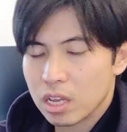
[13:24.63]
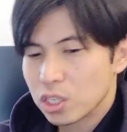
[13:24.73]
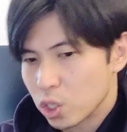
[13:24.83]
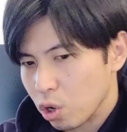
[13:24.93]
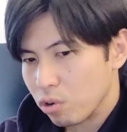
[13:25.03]

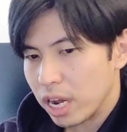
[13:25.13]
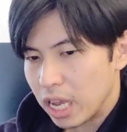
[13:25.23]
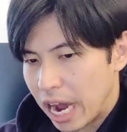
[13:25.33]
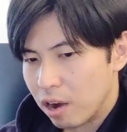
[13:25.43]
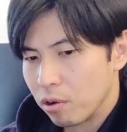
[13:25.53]
So
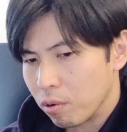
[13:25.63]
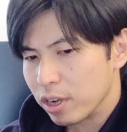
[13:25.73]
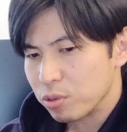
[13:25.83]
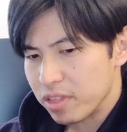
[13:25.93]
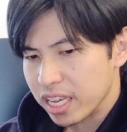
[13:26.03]
great. I don't know
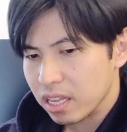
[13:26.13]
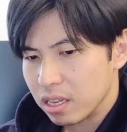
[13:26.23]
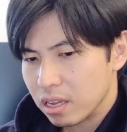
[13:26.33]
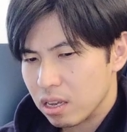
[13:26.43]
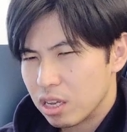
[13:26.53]
what you're thinking.
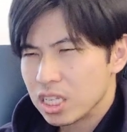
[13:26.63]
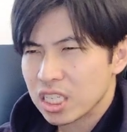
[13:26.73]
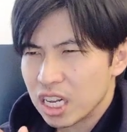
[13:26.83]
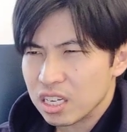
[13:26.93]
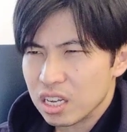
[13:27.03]

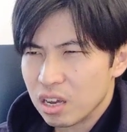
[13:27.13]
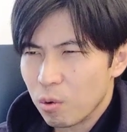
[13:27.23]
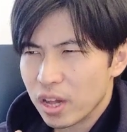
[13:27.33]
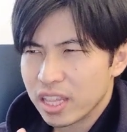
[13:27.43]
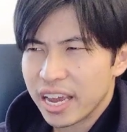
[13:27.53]
Santi,
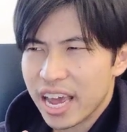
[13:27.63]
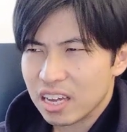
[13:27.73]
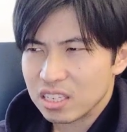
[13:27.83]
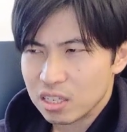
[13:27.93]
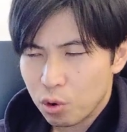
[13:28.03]
what the heck
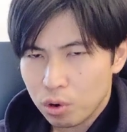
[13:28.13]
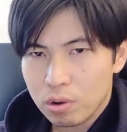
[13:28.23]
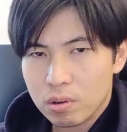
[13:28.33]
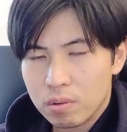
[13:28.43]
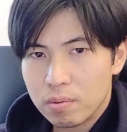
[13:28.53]
is
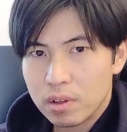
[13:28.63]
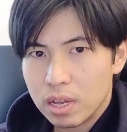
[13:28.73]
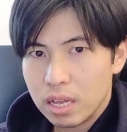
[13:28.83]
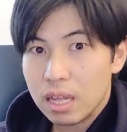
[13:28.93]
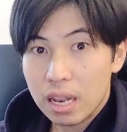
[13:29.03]
circle?
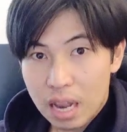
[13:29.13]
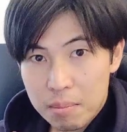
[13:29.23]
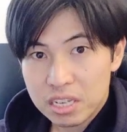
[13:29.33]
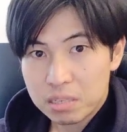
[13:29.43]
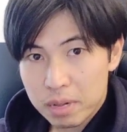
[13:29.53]

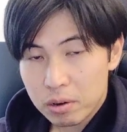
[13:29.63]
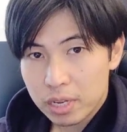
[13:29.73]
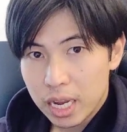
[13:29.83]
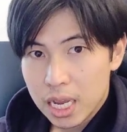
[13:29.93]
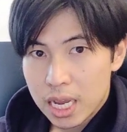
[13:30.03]
Let me explain,
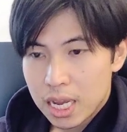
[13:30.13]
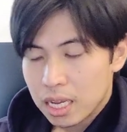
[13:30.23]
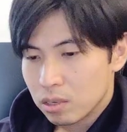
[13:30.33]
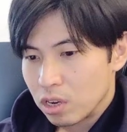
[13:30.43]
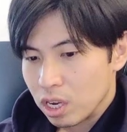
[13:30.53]
okay?
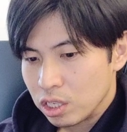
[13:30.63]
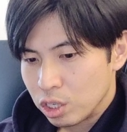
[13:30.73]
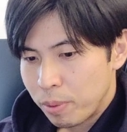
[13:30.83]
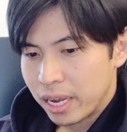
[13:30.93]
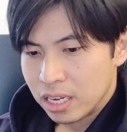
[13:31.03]
So in
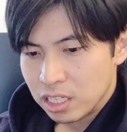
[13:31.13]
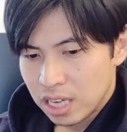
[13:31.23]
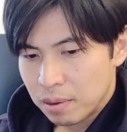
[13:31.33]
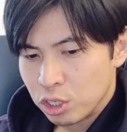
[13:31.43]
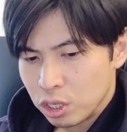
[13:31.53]
Japan,
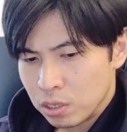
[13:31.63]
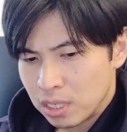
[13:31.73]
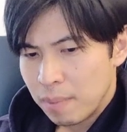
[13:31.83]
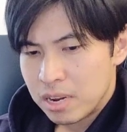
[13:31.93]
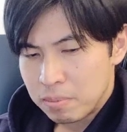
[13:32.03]
in
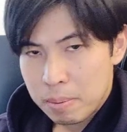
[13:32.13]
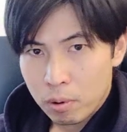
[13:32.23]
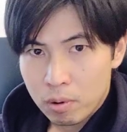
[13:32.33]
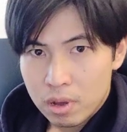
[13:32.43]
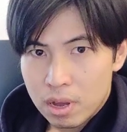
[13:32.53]
Japanese
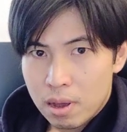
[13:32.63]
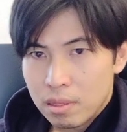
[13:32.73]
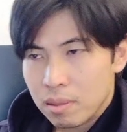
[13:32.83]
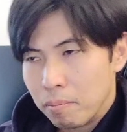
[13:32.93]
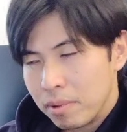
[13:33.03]
people,
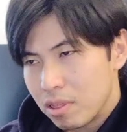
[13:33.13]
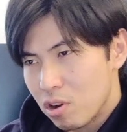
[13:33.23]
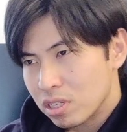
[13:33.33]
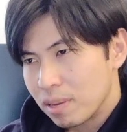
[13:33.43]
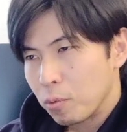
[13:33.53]

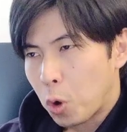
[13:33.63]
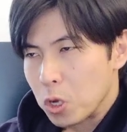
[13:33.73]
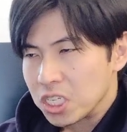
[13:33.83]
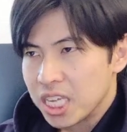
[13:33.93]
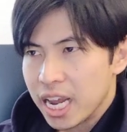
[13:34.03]
there are some
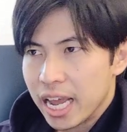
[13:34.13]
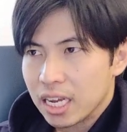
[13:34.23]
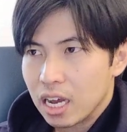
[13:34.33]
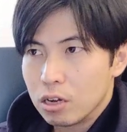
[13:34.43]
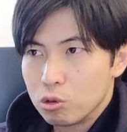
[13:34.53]
words saying
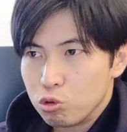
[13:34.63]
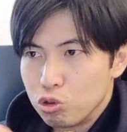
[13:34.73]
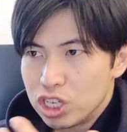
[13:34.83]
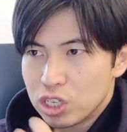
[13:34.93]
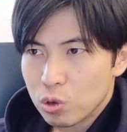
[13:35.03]
like
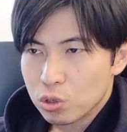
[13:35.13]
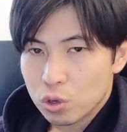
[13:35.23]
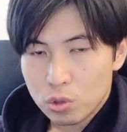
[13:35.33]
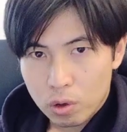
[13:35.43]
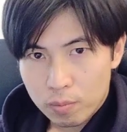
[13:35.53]
uchi to
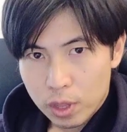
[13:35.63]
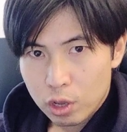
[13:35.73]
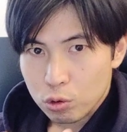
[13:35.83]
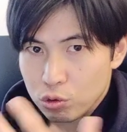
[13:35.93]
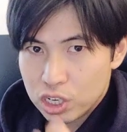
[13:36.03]
soto.
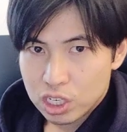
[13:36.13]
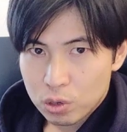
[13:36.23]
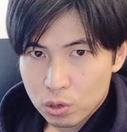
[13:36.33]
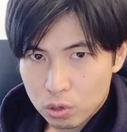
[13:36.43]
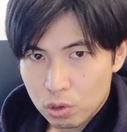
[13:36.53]
Uchi
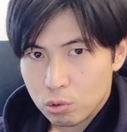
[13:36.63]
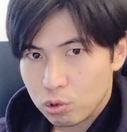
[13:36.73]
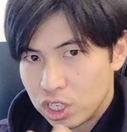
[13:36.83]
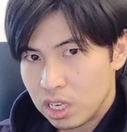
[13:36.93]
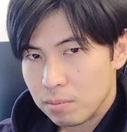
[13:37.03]
to soto.
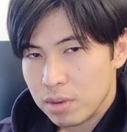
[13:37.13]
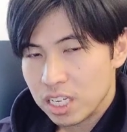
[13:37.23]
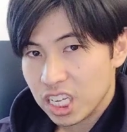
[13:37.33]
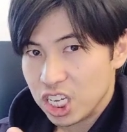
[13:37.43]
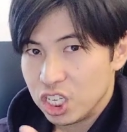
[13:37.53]
Uchi
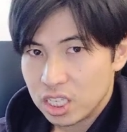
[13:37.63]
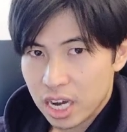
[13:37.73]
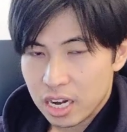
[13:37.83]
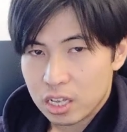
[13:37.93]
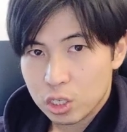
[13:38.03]
means like
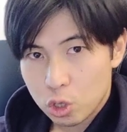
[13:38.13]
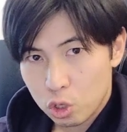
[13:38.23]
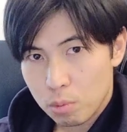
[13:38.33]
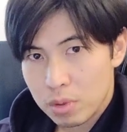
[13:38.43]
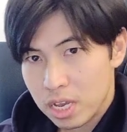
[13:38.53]
inside.
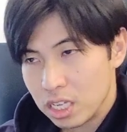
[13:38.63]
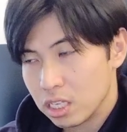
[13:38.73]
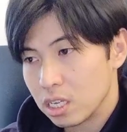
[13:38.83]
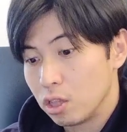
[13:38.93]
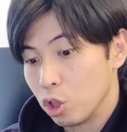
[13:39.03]
Soto
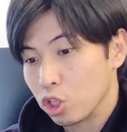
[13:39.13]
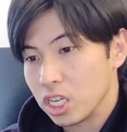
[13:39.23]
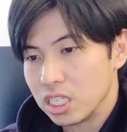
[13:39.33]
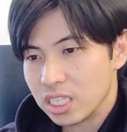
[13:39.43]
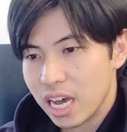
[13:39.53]
means not
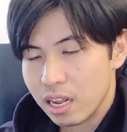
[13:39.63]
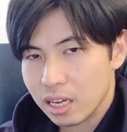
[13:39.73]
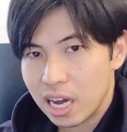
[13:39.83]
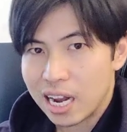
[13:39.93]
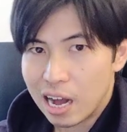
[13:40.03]
inside,
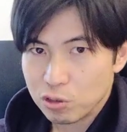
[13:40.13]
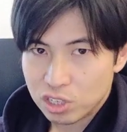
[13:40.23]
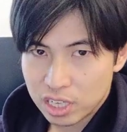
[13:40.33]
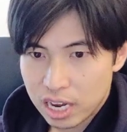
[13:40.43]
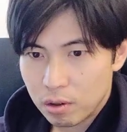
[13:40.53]
kind of
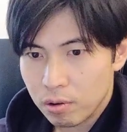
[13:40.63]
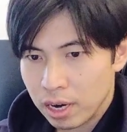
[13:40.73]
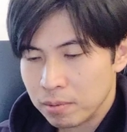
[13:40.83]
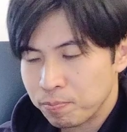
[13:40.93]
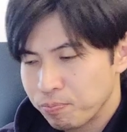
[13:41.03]
outside, all
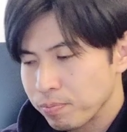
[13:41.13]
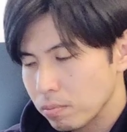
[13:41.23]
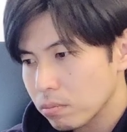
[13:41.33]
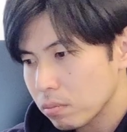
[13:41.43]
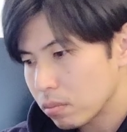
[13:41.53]
right?
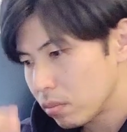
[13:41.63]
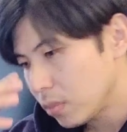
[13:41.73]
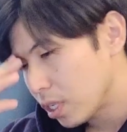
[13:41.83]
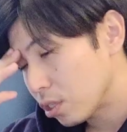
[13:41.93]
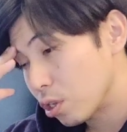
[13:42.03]

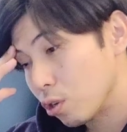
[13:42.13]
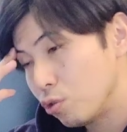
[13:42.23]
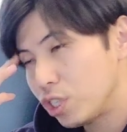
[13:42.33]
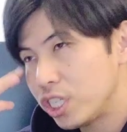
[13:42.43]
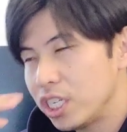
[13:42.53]
So
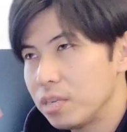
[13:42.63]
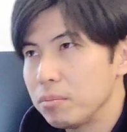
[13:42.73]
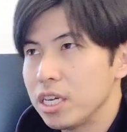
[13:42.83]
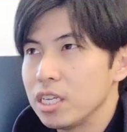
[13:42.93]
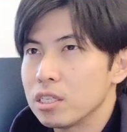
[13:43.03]
uchi
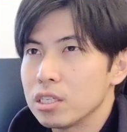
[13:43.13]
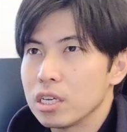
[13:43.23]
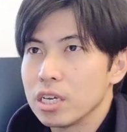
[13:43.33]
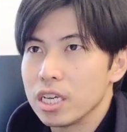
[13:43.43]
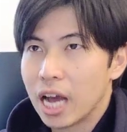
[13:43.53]
means
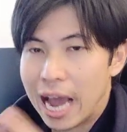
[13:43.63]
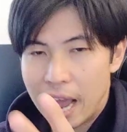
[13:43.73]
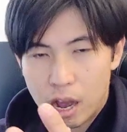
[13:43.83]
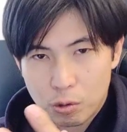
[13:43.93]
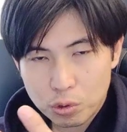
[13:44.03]

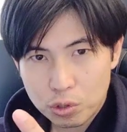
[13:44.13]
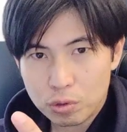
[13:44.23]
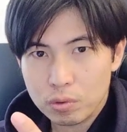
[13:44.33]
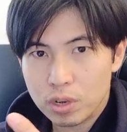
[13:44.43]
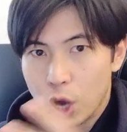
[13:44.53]
house
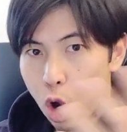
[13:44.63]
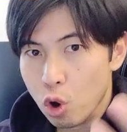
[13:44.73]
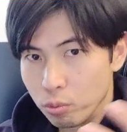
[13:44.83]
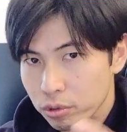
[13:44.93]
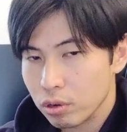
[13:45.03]
too.
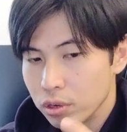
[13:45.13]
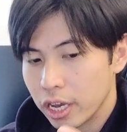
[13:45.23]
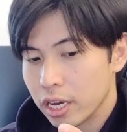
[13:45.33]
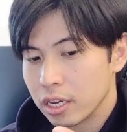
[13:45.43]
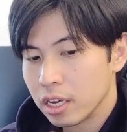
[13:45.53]
Home.
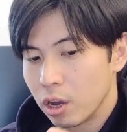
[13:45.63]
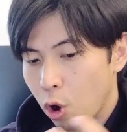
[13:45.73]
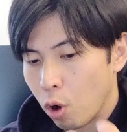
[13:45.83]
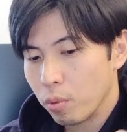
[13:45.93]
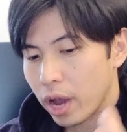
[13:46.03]
Yeah.
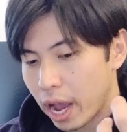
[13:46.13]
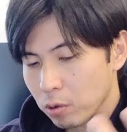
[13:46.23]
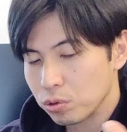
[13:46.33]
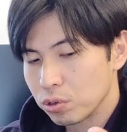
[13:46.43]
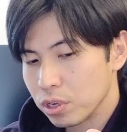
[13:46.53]
Home,
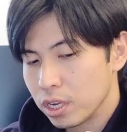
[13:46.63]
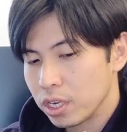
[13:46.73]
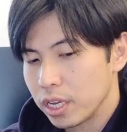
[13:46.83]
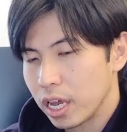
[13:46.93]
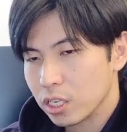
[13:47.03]
house.
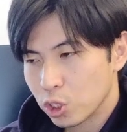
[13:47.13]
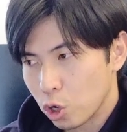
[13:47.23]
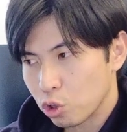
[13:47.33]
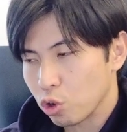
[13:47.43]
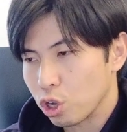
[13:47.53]
Yeah.
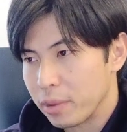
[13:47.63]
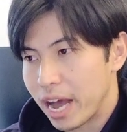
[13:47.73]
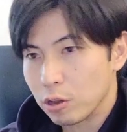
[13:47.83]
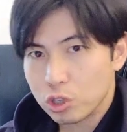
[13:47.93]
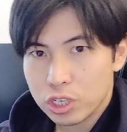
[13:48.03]
Soto could be
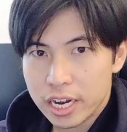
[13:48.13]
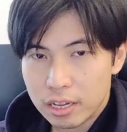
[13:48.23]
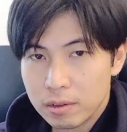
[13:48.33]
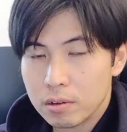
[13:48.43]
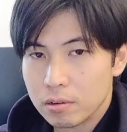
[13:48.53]

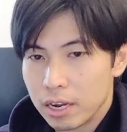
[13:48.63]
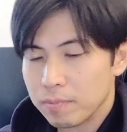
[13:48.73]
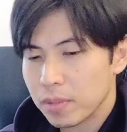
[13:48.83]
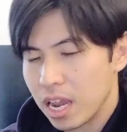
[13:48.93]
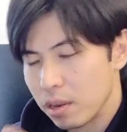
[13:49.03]
outside,
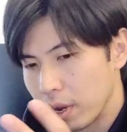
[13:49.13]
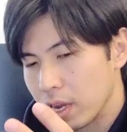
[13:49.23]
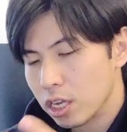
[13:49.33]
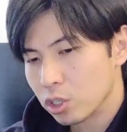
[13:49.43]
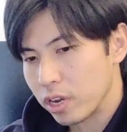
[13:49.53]
right? Anyway,
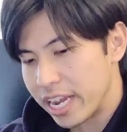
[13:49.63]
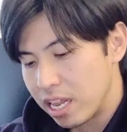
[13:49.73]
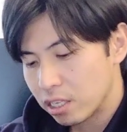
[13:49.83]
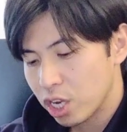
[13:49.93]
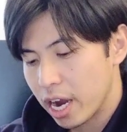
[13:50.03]
so
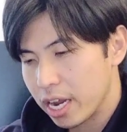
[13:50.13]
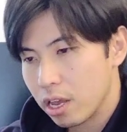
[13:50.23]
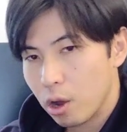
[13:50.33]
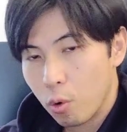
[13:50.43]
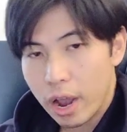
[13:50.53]
inside
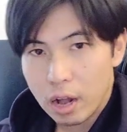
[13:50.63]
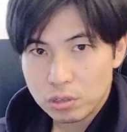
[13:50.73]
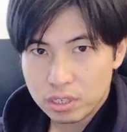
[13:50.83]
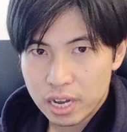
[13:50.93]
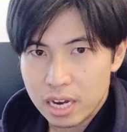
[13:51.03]
or
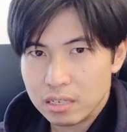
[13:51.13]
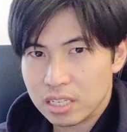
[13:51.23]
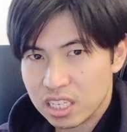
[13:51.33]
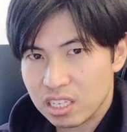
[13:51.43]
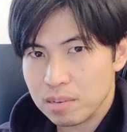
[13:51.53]
outside,
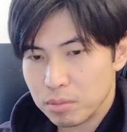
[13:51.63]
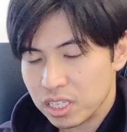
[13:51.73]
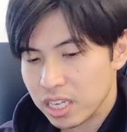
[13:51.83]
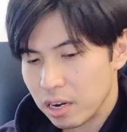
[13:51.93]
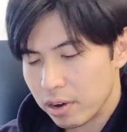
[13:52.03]
just simply
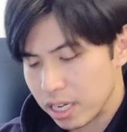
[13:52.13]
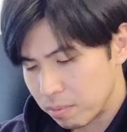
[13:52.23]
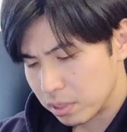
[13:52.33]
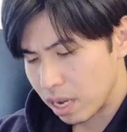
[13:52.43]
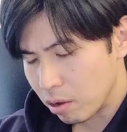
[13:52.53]
saying, right?
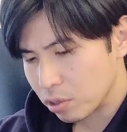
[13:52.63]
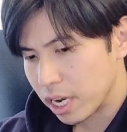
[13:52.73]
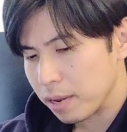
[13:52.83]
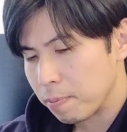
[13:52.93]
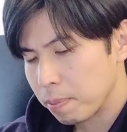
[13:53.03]
Inside,
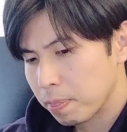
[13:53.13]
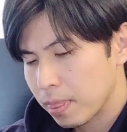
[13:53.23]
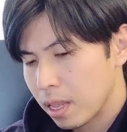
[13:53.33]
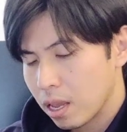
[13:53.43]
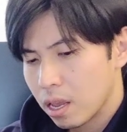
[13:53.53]
outside.
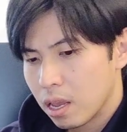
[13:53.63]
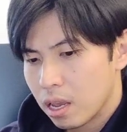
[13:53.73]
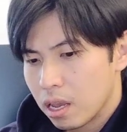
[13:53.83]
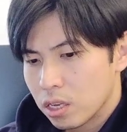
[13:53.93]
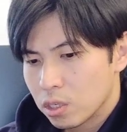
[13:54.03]

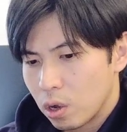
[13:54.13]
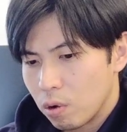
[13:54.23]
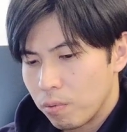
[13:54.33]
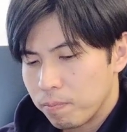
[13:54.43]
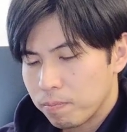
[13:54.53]

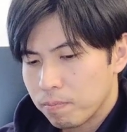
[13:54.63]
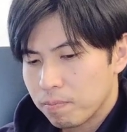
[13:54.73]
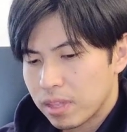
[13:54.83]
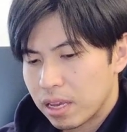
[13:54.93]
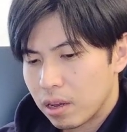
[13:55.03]
So
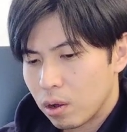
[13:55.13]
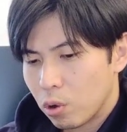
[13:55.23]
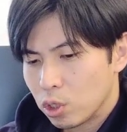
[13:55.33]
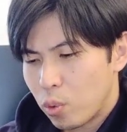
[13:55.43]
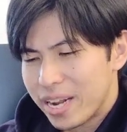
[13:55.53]

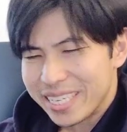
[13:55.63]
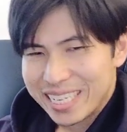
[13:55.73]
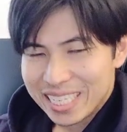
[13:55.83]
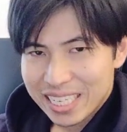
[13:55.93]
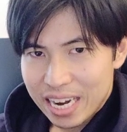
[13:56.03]
what is
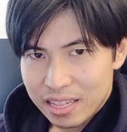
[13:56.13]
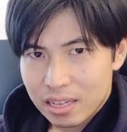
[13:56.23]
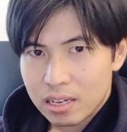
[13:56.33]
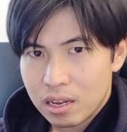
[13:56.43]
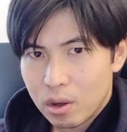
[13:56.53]
inside
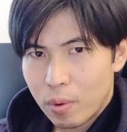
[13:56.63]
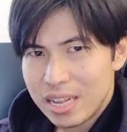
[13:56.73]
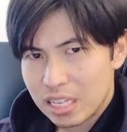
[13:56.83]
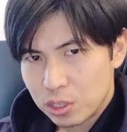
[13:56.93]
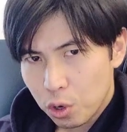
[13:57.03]
then? What
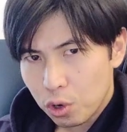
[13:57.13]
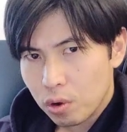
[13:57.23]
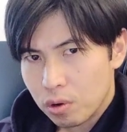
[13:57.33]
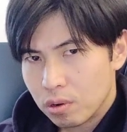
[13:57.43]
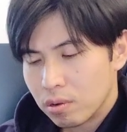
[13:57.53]
is a
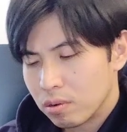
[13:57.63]
circle?